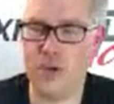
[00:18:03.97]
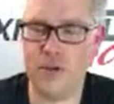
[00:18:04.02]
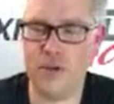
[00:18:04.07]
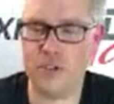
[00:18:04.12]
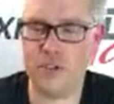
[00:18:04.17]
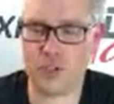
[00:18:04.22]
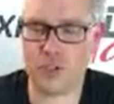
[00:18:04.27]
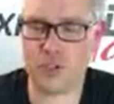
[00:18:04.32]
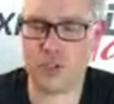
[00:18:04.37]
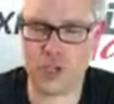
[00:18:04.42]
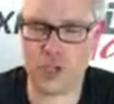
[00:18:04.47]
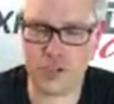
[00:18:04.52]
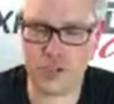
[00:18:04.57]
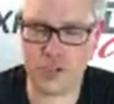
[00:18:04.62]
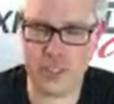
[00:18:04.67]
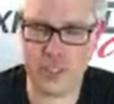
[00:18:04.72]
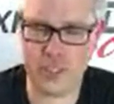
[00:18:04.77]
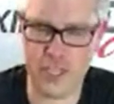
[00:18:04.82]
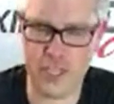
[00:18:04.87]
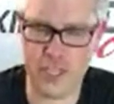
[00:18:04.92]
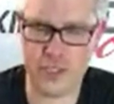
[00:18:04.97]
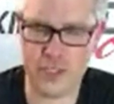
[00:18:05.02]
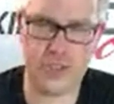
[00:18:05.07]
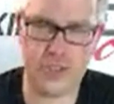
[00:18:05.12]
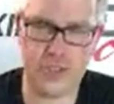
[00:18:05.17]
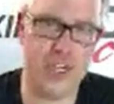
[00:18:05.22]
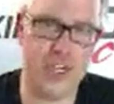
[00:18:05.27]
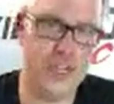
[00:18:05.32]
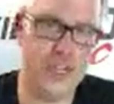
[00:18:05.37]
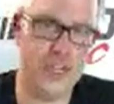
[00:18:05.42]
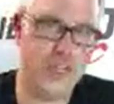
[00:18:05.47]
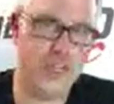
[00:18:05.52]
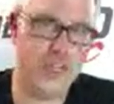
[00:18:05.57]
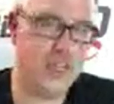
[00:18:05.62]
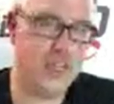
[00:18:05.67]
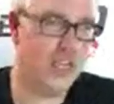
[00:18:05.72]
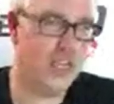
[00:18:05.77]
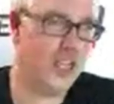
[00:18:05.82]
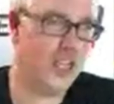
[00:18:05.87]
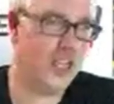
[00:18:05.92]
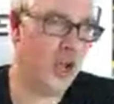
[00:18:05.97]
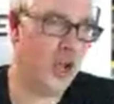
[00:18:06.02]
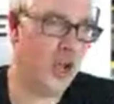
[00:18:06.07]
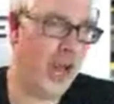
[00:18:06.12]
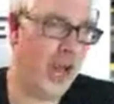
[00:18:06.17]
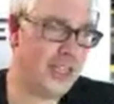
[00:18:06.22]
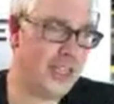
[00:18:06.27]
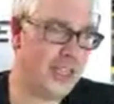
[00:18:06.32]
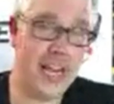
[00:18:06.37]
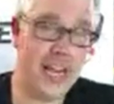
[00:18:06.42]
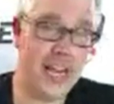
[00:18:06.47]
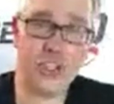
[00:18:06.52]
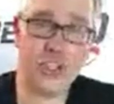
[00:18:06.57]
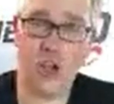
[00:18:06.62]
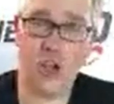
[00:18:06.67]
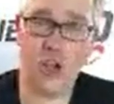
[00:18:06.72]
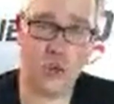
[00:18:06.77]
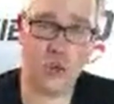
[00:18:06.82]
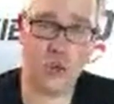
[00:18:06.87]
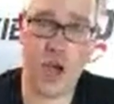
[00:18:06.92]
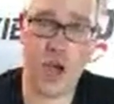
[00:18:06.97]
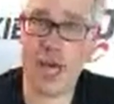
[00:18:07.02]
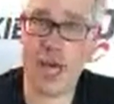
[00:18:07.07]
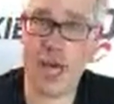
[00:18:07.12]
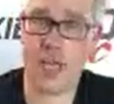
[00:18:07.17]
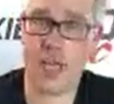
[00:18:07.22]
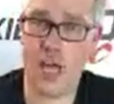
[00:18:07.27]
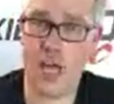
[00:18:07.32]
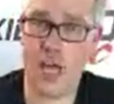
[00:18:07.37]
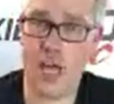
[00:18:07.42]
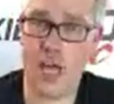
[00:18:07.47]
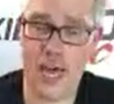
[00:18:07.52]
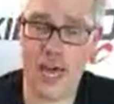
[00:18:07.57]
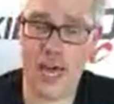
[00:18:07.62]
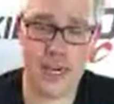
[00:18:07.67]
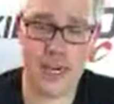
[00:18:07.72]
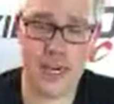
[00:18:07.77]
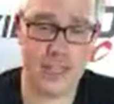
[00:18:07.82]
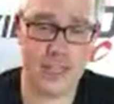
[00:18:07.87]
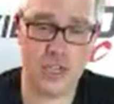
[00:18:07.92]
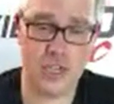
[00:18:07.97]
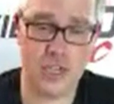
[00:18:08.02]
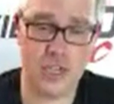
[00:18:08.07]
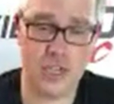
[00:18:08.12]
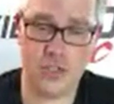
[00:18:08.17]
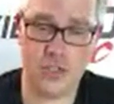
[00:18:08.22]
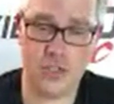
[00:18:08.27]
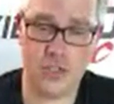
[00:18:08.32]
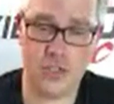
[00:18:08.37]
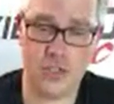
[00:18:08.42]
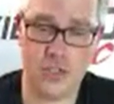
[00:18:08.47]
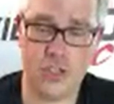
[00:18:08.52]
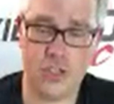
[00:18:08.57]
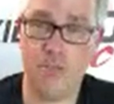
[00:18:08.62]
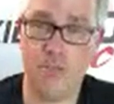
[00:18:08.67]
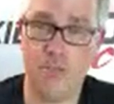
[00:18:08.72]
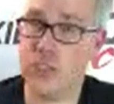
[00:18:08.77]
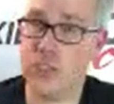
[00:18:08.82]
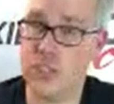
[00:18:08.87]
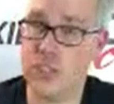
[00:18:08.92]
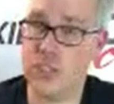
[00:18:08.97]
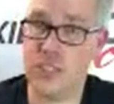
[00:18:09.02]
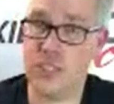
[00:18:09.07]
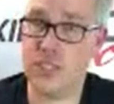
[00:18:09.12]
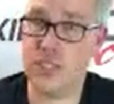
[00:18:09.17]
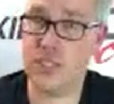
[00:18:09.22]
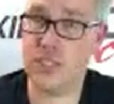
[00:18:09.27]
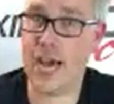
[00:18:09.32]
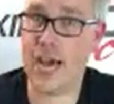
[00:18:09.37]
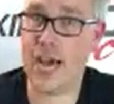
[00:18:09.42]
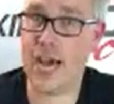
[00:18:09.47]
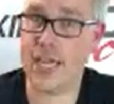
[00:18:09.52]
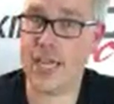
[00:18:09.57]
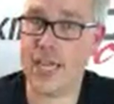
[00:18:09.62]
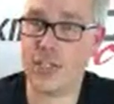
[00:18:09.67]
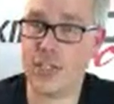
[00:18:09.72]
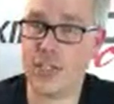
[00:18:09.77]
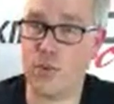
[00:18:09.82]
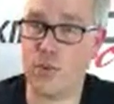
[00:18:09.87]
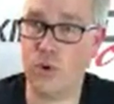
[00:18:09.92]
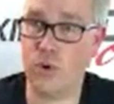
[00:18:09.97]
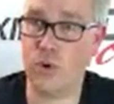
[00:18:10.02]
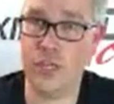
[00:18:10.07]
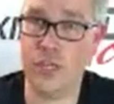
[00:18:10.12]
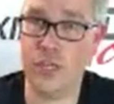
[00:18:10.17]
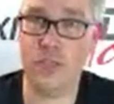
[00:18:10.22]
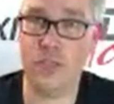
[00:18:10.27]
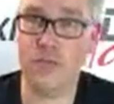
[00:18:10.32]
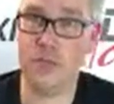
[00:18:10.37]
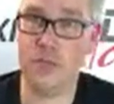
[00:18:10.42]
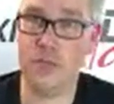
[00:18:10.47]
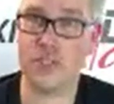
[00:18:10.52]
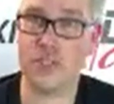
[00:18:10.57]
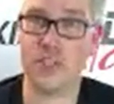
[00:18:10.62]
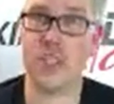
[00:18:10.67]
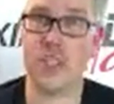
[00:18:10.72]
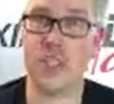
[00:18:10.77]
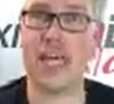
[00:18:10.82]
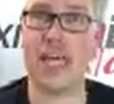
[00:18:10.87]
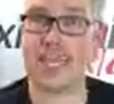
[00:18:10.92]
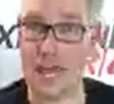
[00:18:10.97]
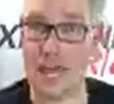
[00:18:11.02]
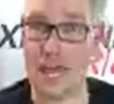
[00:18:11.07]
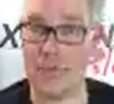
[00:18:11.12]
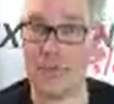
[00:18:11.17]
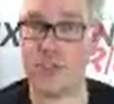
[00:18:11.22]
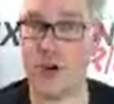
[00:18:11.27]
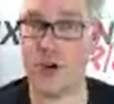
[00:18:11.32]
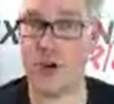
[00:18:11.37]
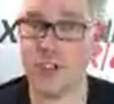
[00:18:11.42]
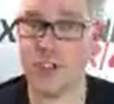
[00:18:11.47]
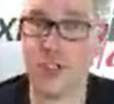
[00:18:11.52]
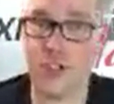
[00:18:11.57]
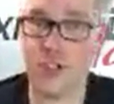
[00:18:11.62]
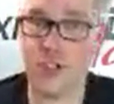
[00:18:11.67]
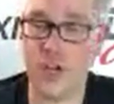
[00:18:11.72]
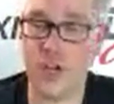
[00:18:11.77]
circle in the industry. I talked to Ryan a lot. I talked to a bunch of these guys that run businesses like guy that runs RC